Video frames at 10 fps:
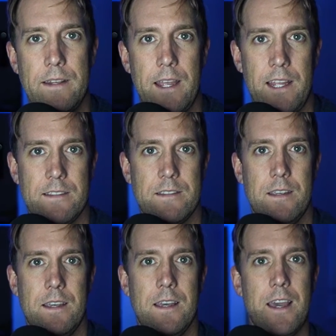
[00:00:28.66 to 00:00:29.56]
dates
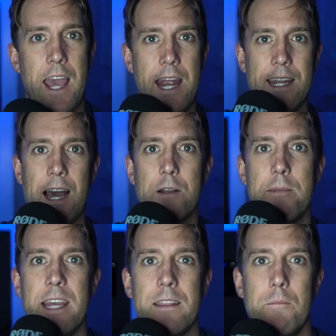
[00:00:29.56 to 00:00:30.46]
and how to
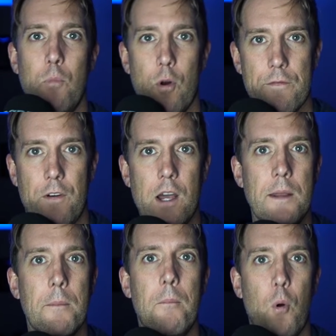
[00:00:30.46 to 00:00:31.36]
make them more fun,
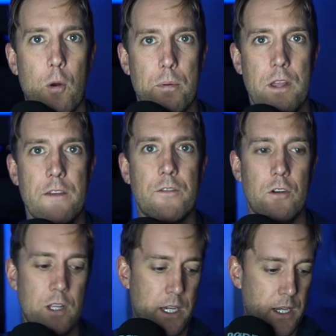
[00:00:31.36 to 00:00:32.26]
more
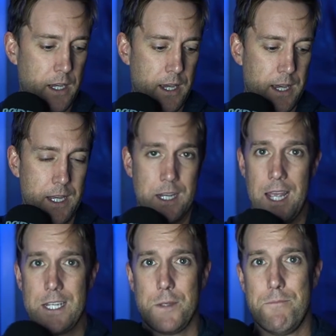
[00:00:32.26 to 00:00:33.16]
playful,
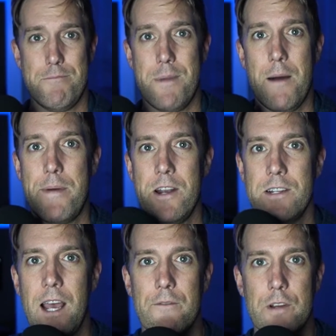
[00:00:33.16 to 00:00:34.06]
and just a better
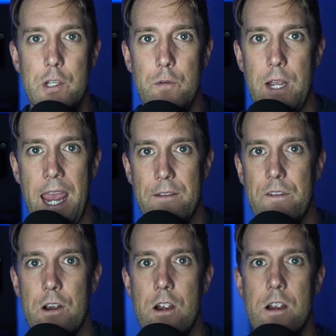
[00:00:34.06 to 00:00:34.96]
time for you and
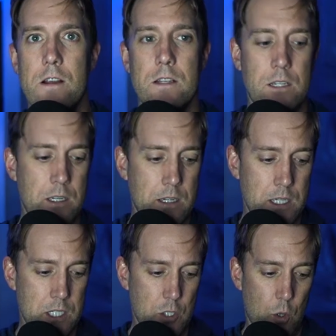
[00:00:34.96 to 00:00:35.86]
for her.
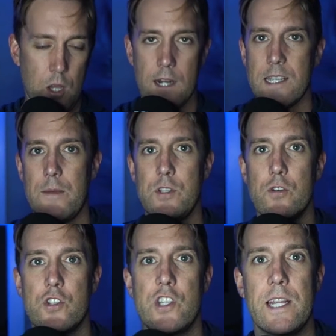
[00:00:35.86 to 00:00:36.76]
So a lot of times you're
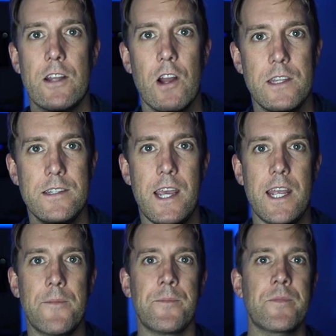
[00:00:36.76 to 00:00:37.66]
sitting there on the date